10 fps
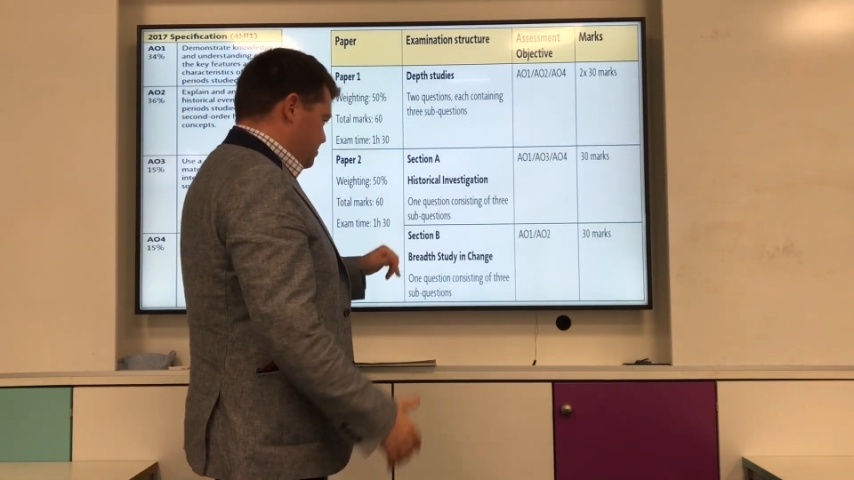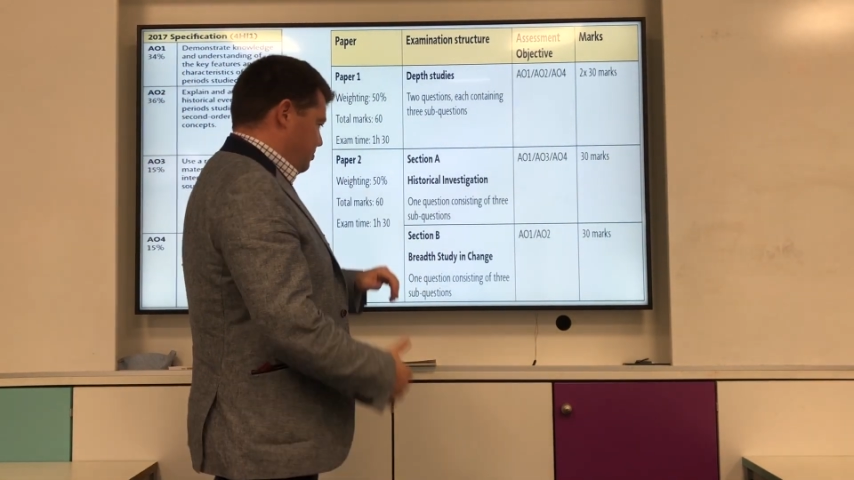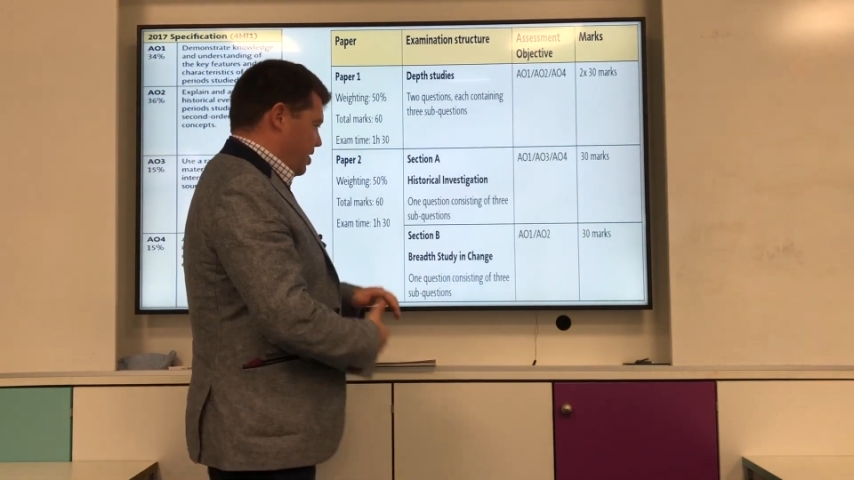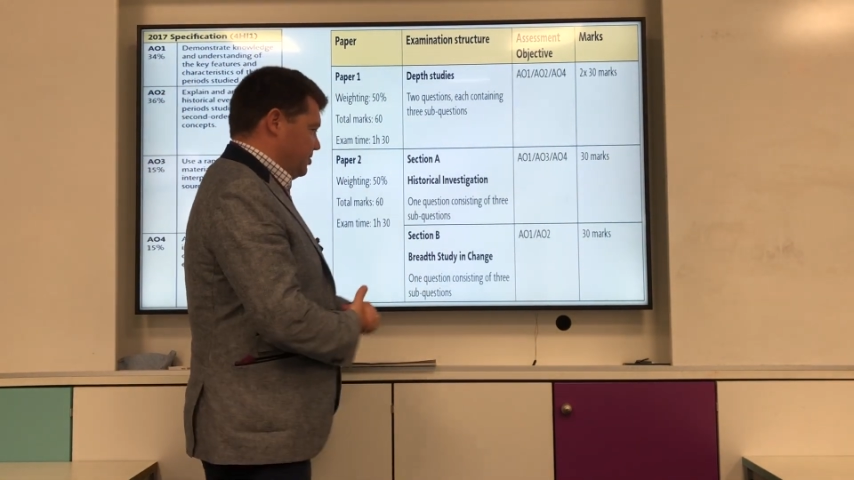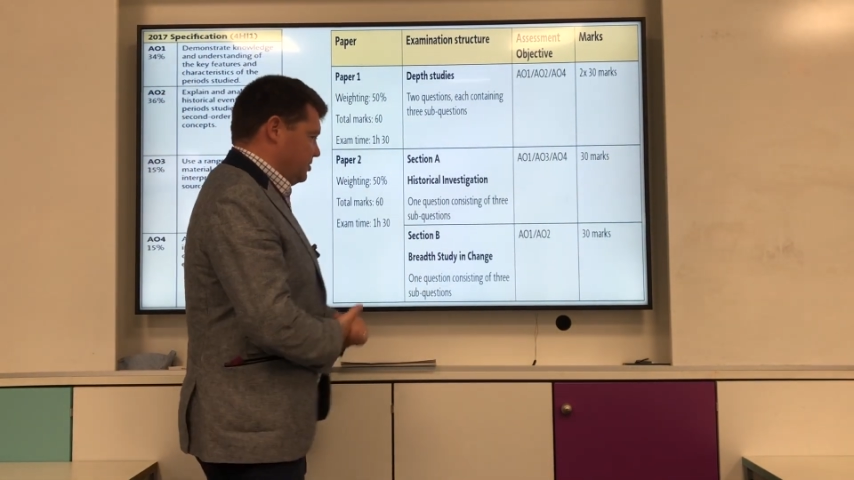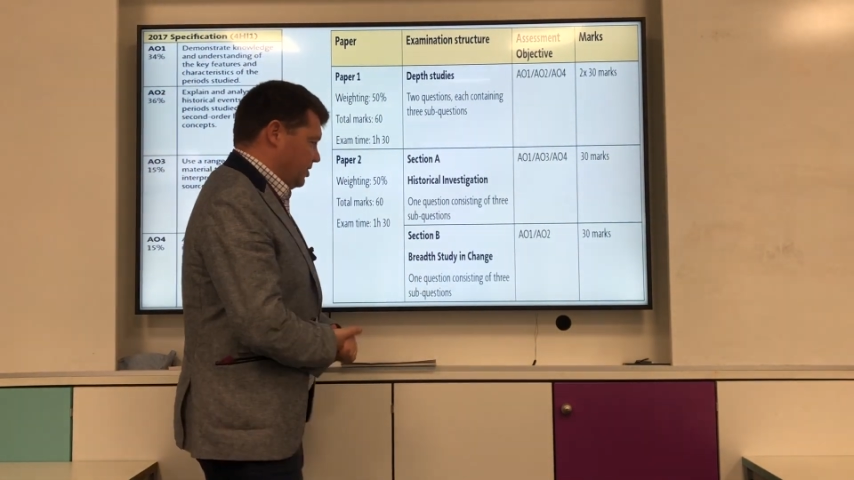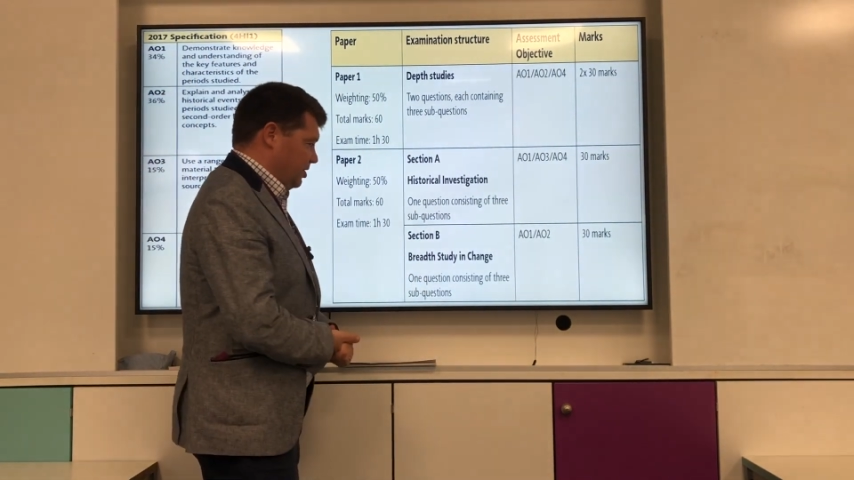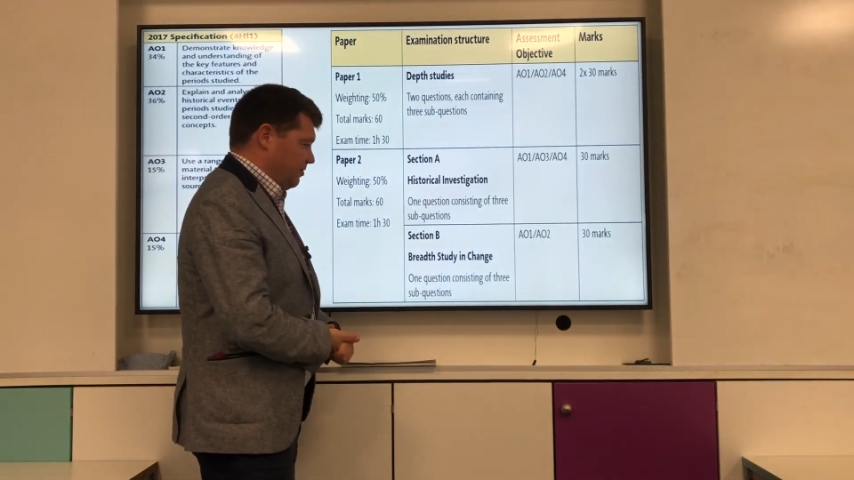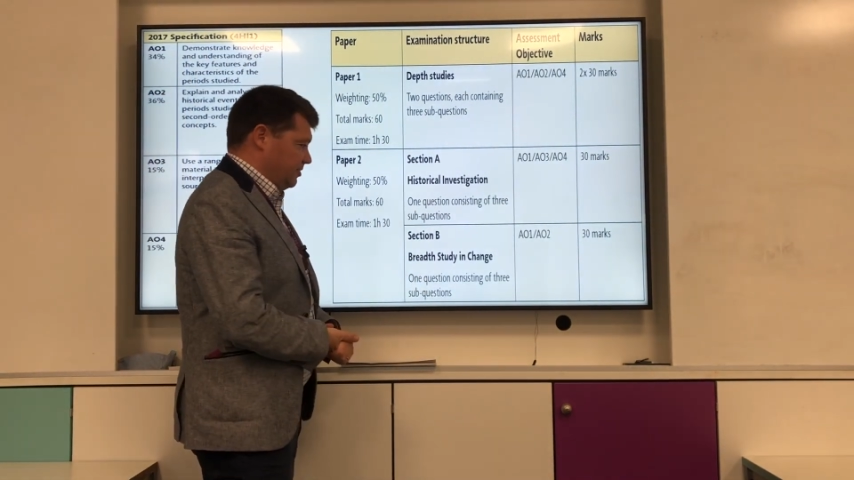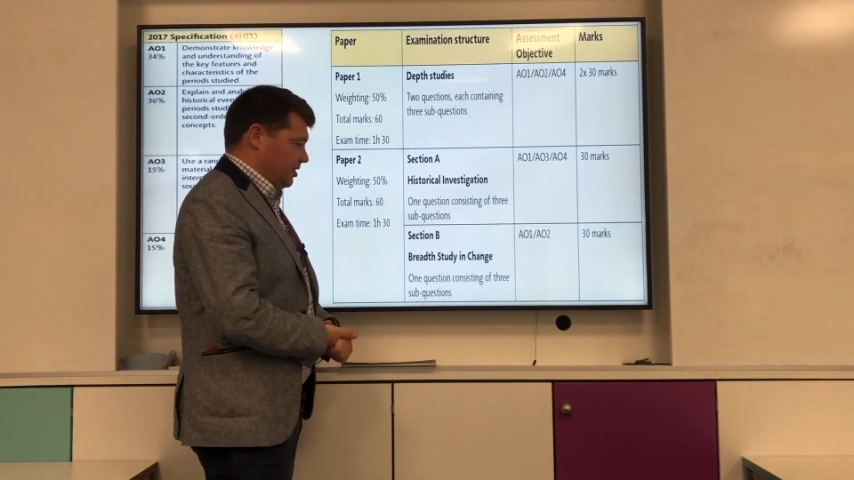breadth
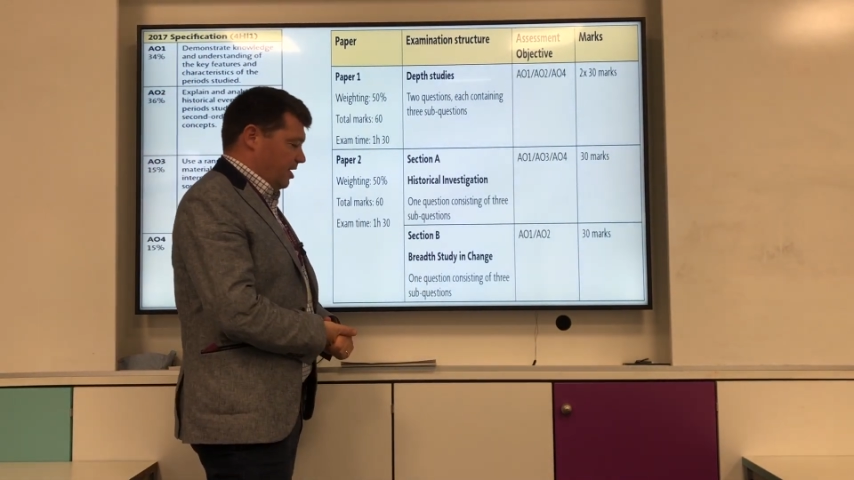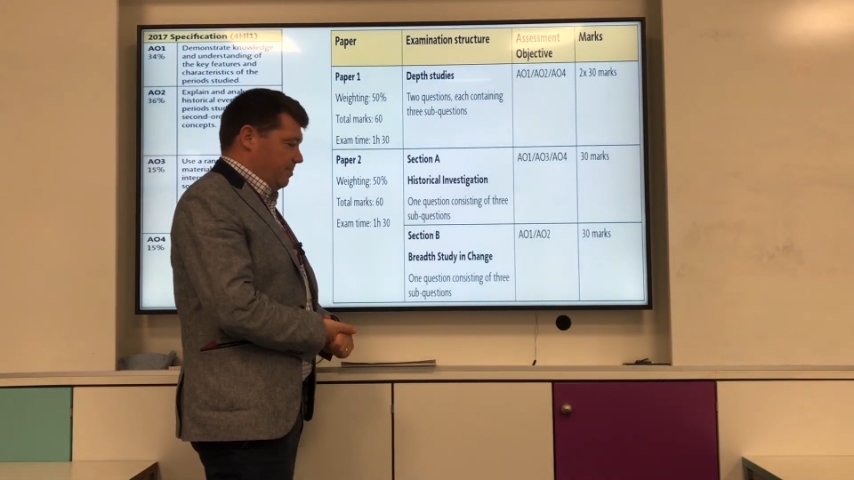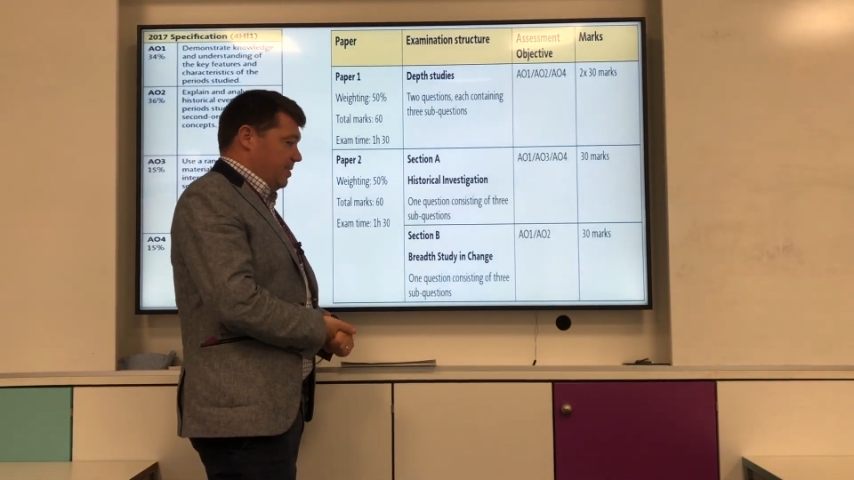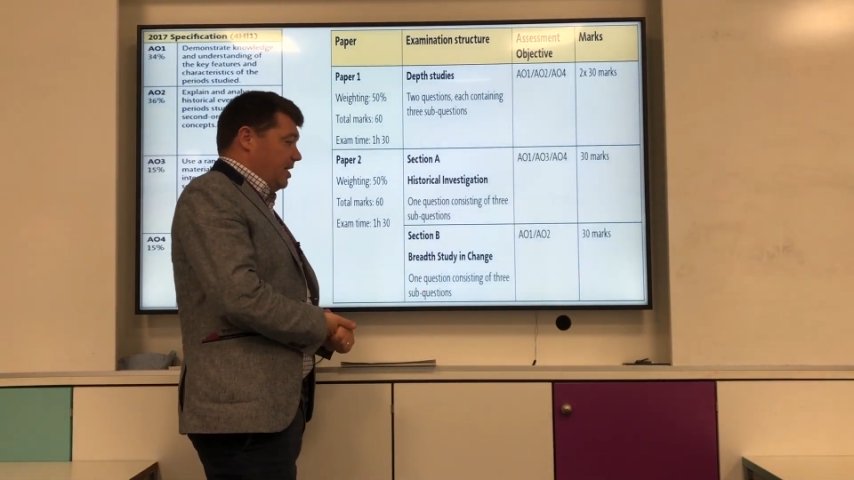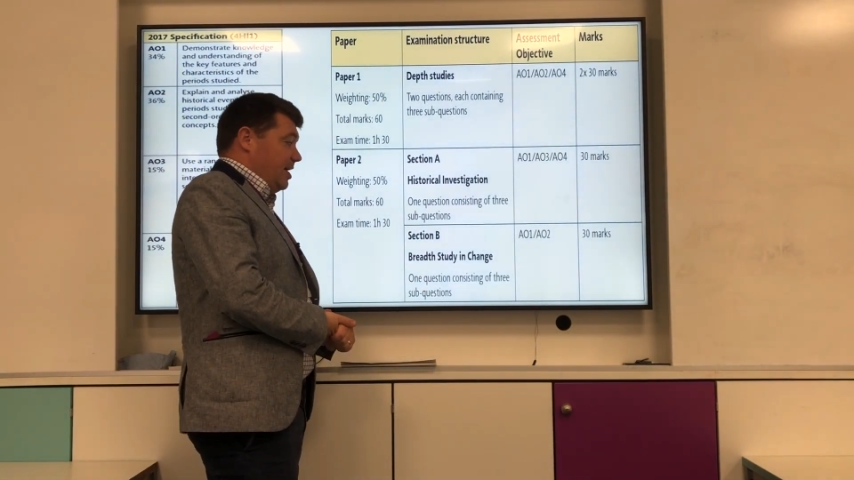study over time,